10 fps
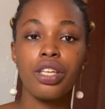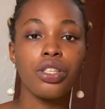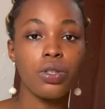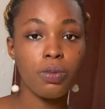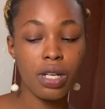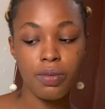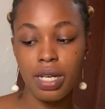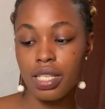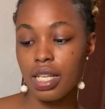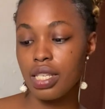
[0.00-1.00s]
The Human
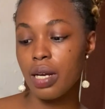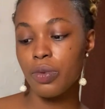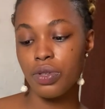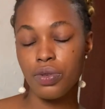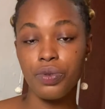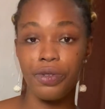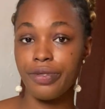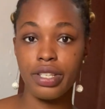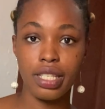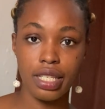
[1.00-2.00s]
Masseter Muscle
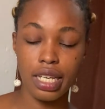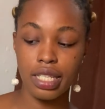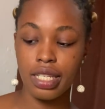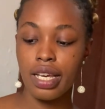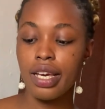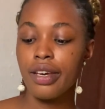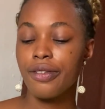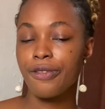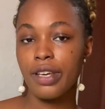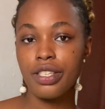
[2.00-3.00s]
Revisited,
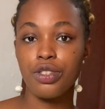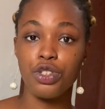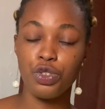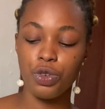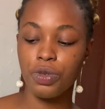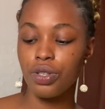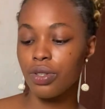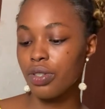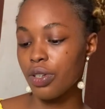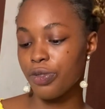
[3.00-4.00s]
First
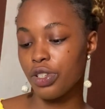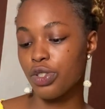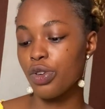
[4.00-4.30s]
Description of its